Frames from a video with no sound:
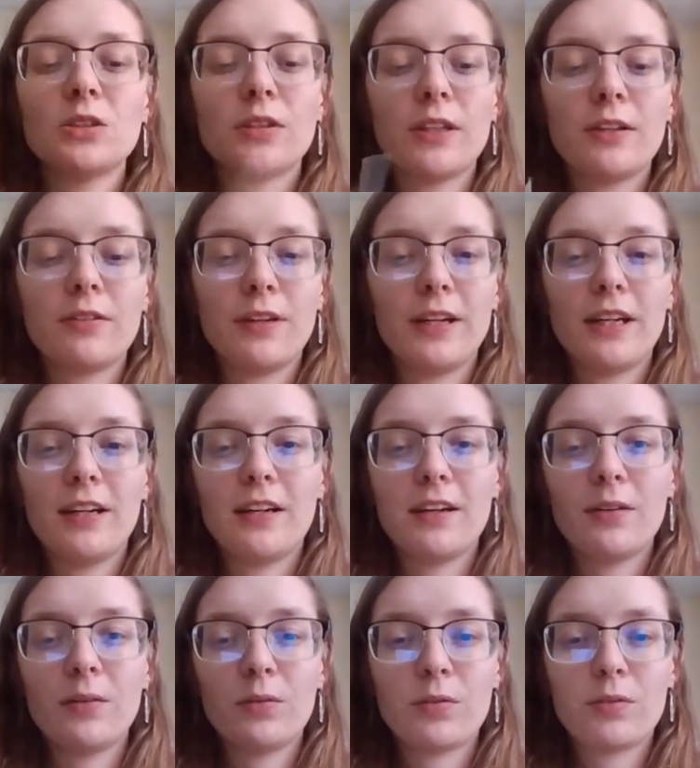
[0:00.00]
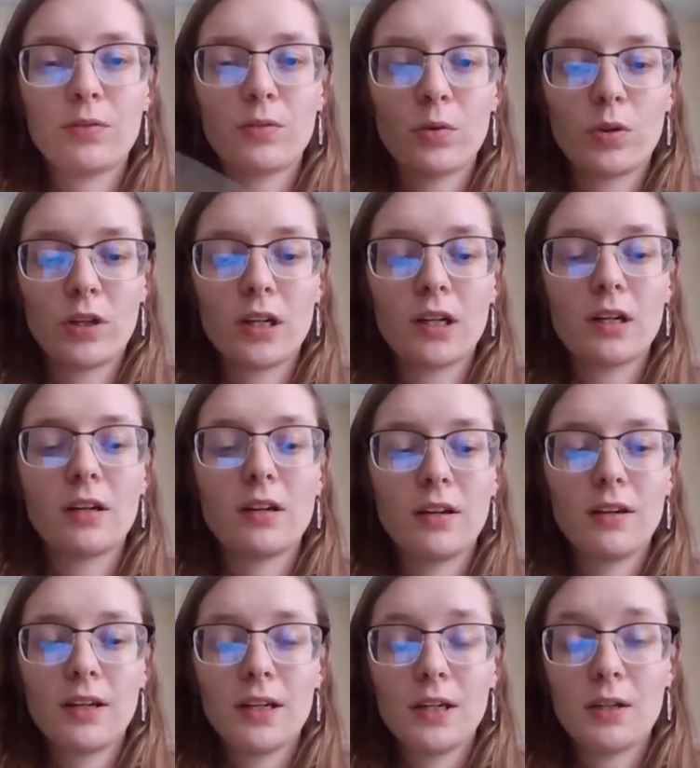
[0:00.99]
enjoyed reading it for
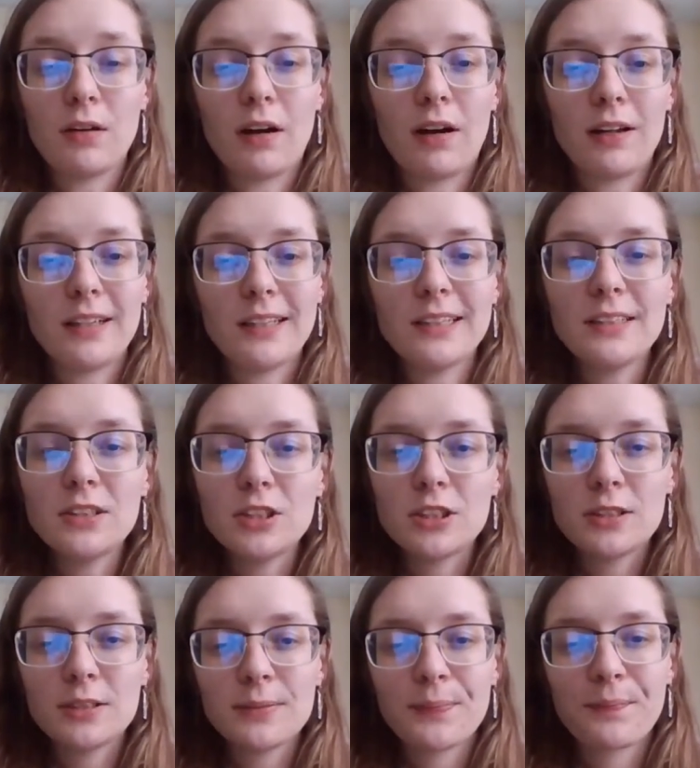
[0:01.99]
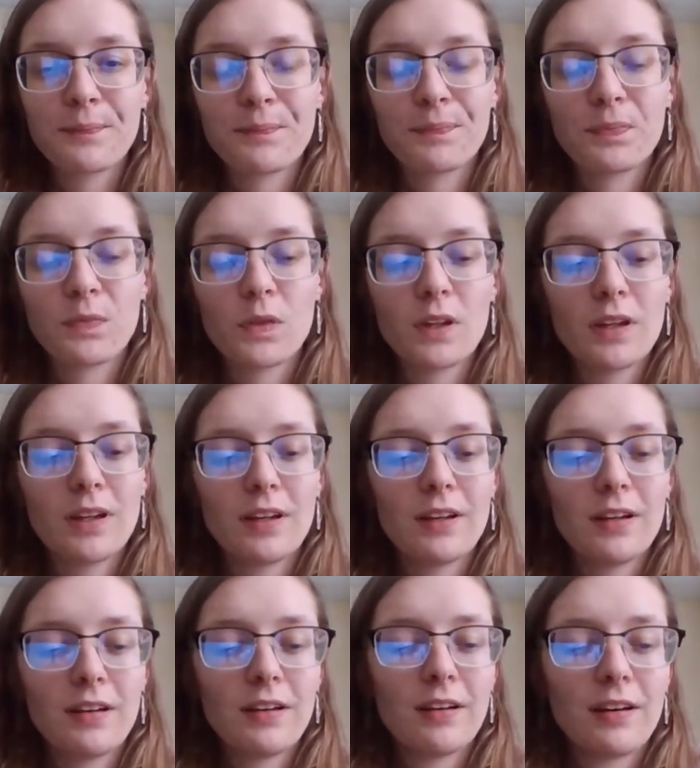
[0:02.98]
knowledge.
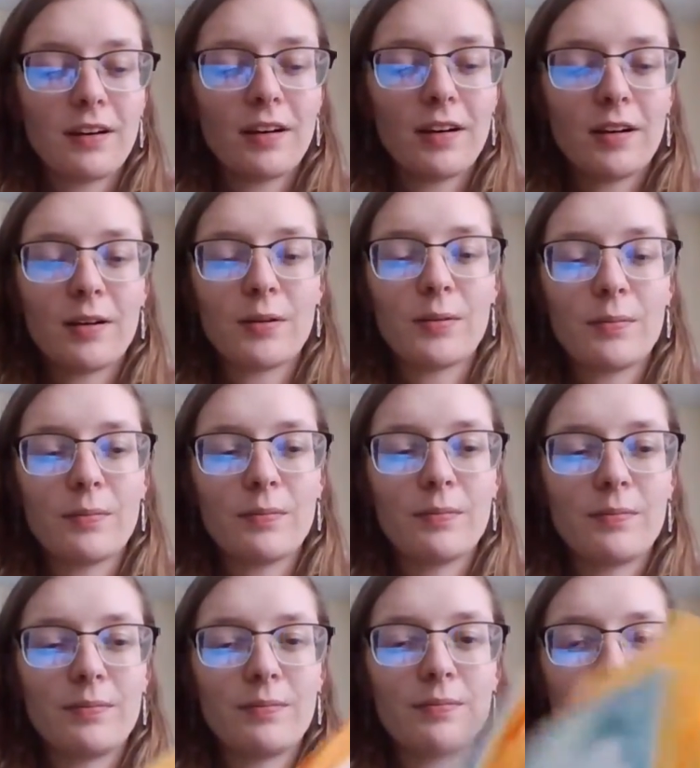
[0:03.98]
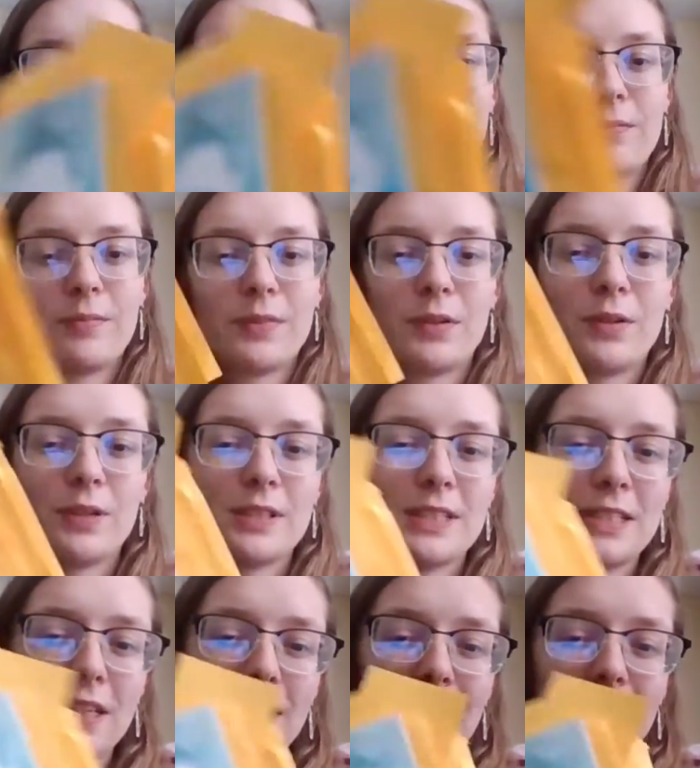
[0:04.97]
You can
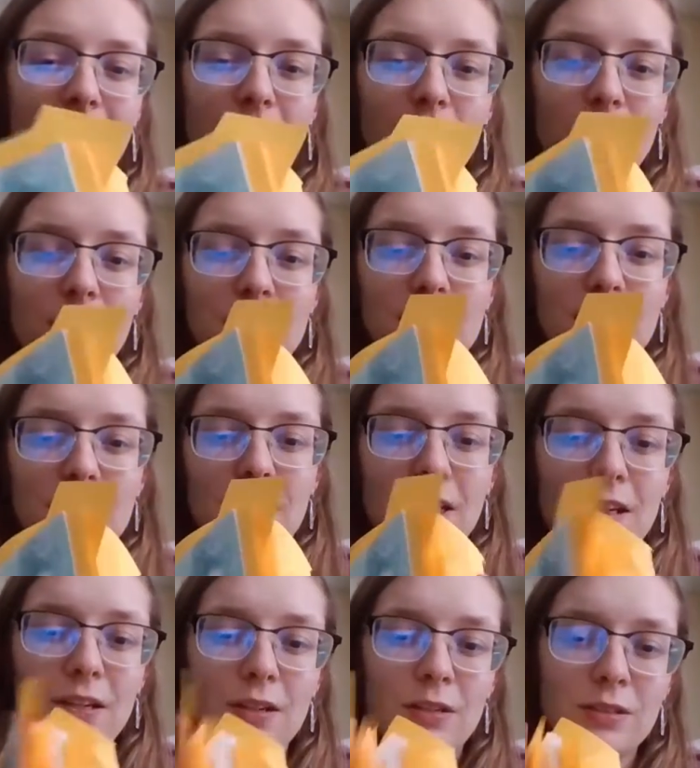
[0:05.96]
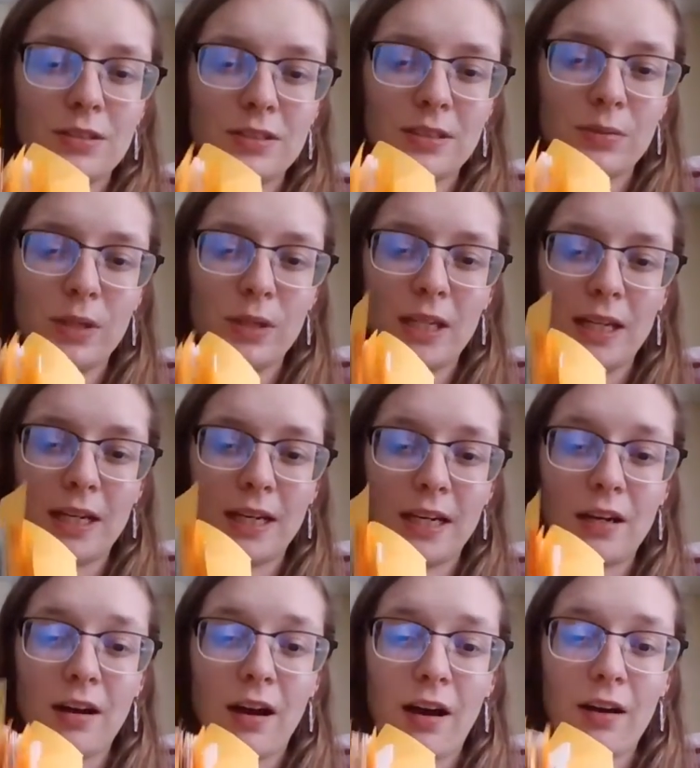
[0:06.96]
see like all the sticky notes or something like I
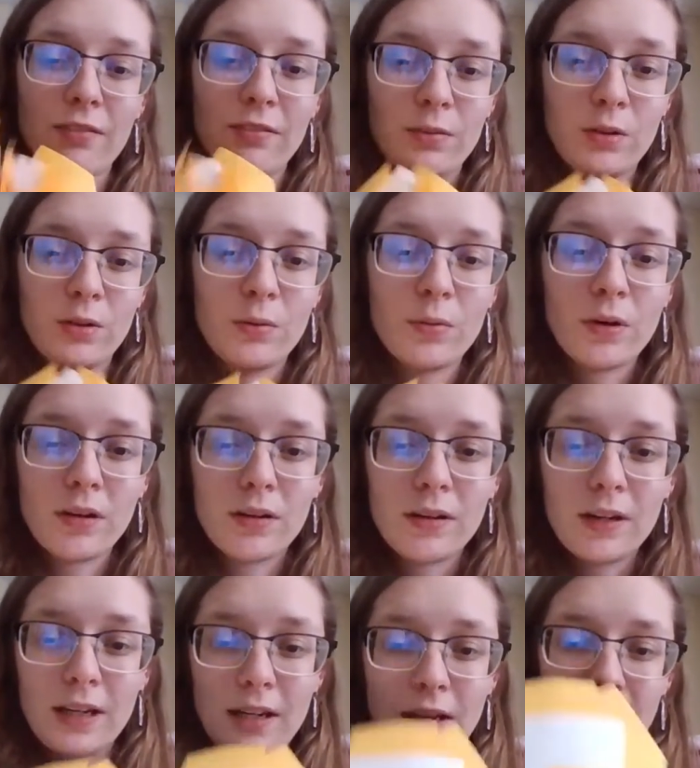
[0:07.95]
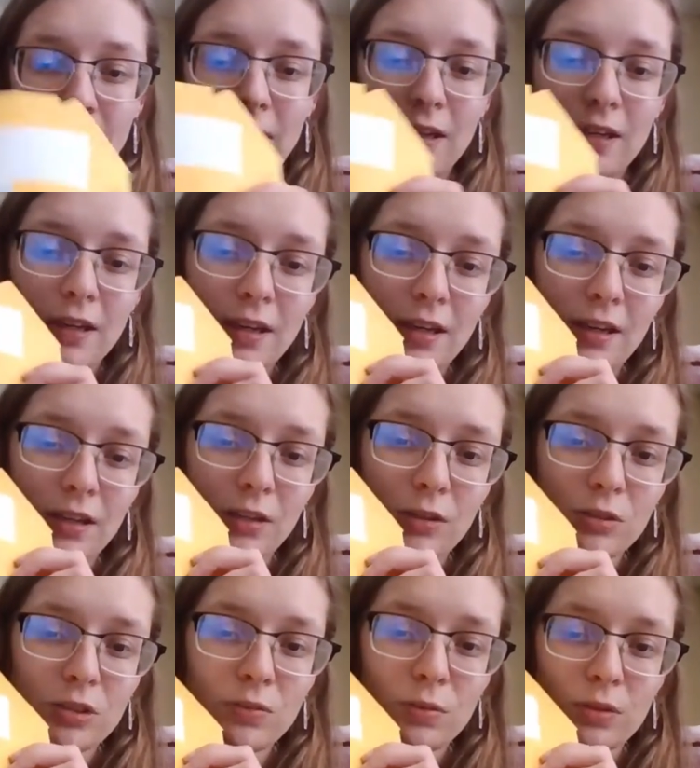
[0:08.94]
got from the book and like
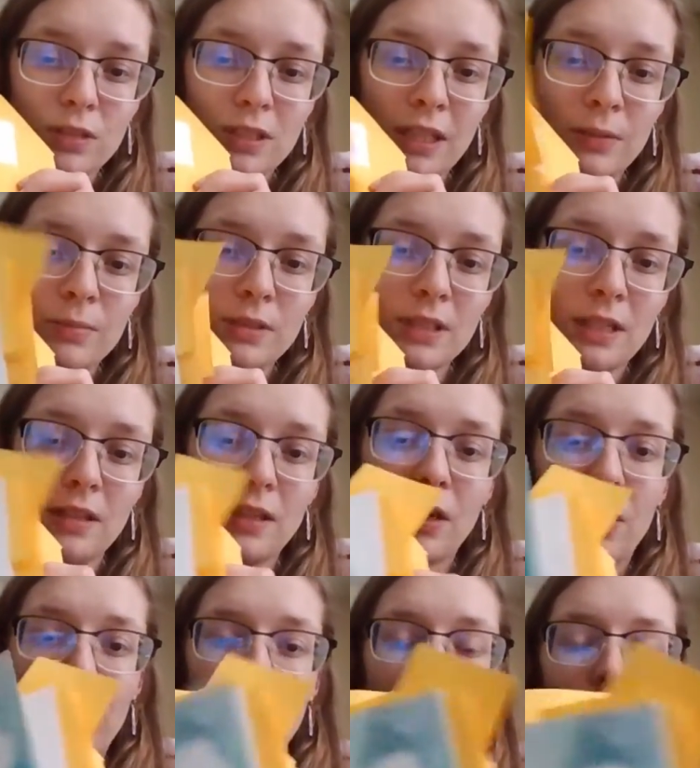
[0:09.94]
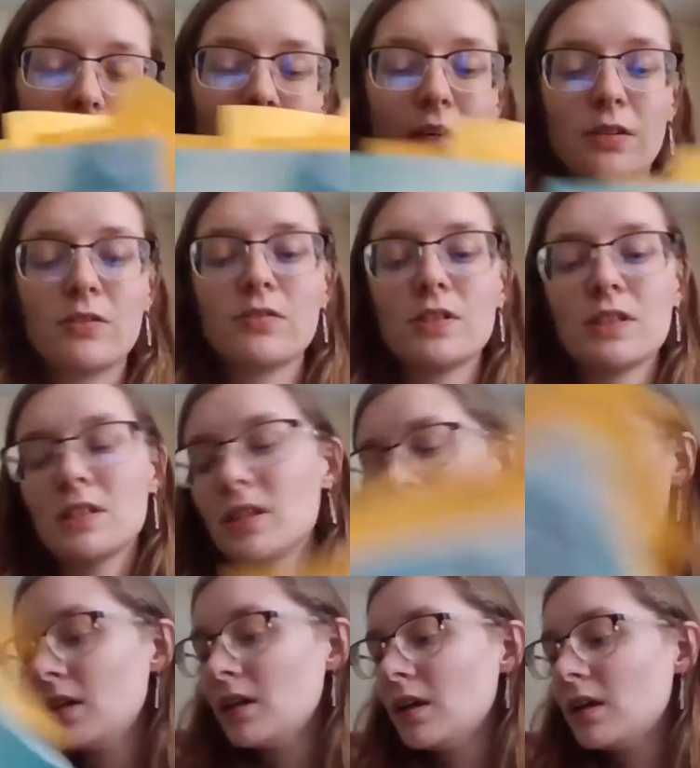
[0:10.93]
useful tips that the author gives.
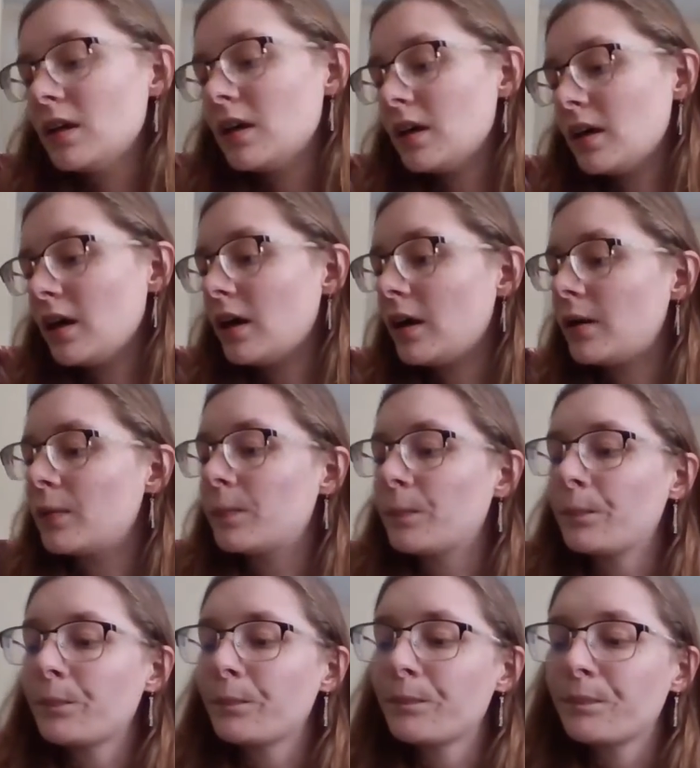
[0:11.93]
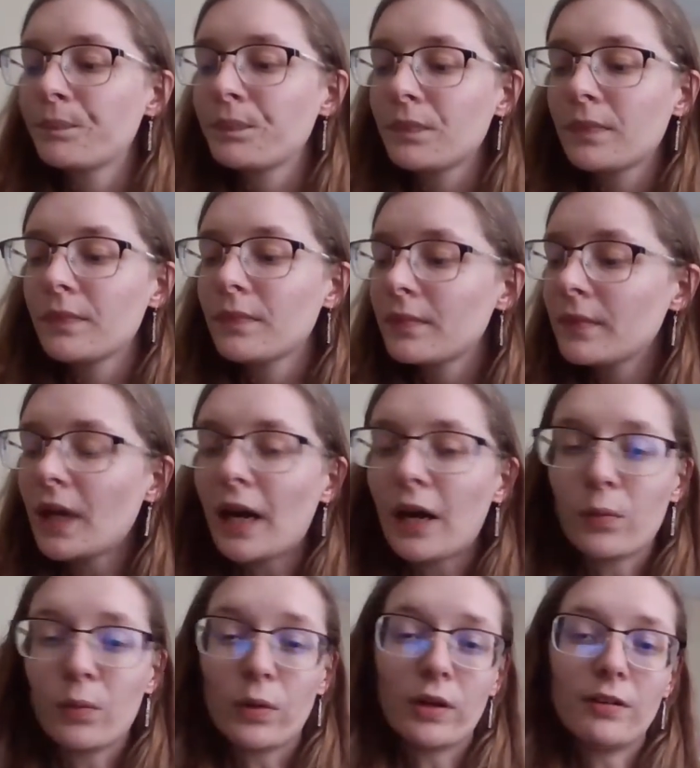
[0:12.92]

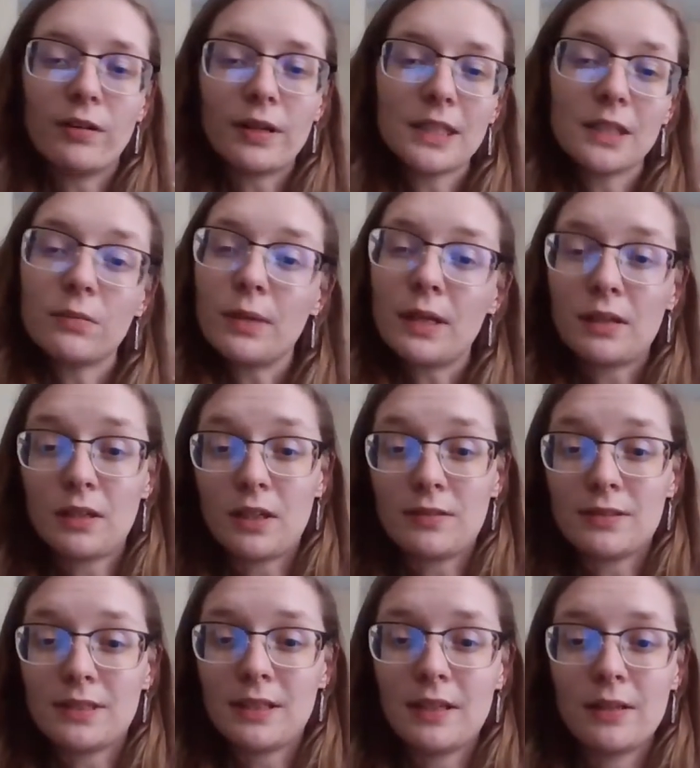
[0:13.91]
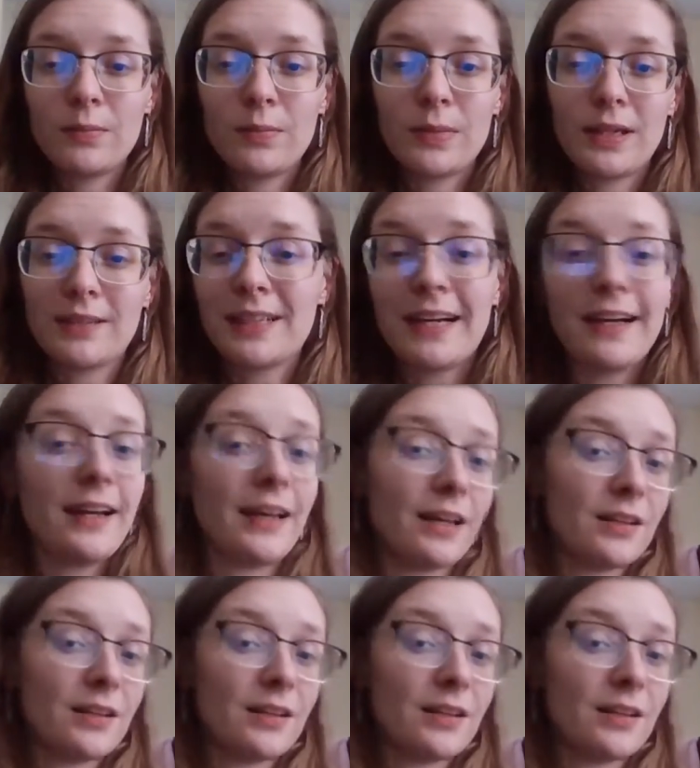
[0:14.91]
I would recommend using it because